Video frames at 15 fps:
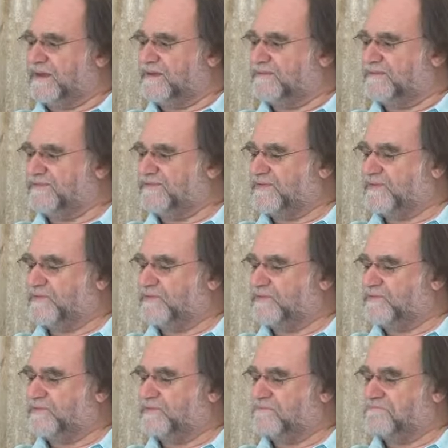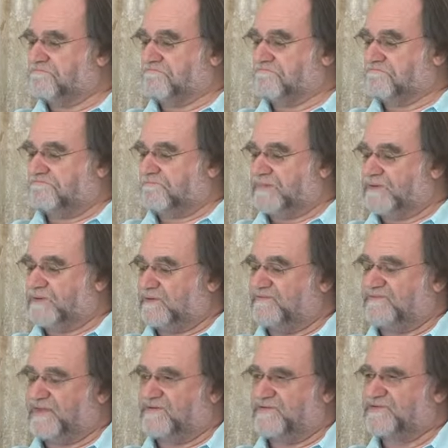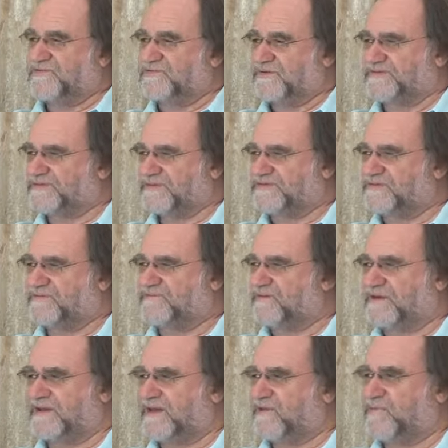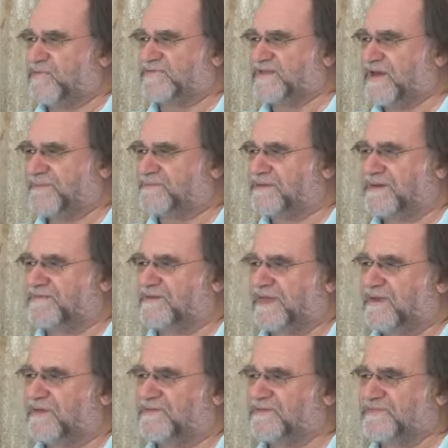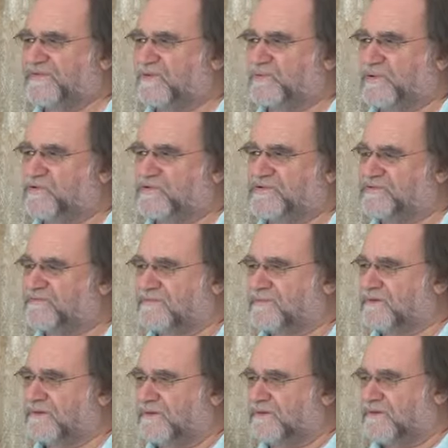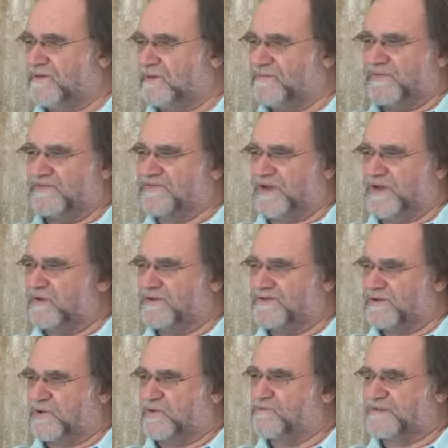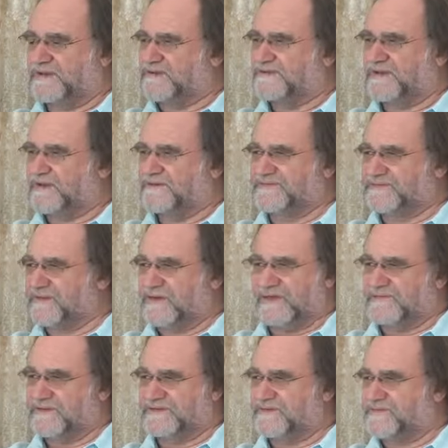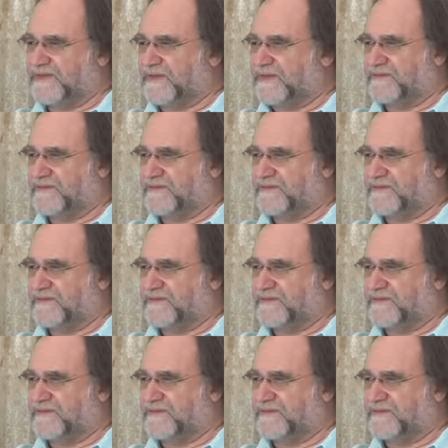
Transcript: And so, you know, if they're interested to find out what's happening in the house, they're welcome on those art opening days to come into the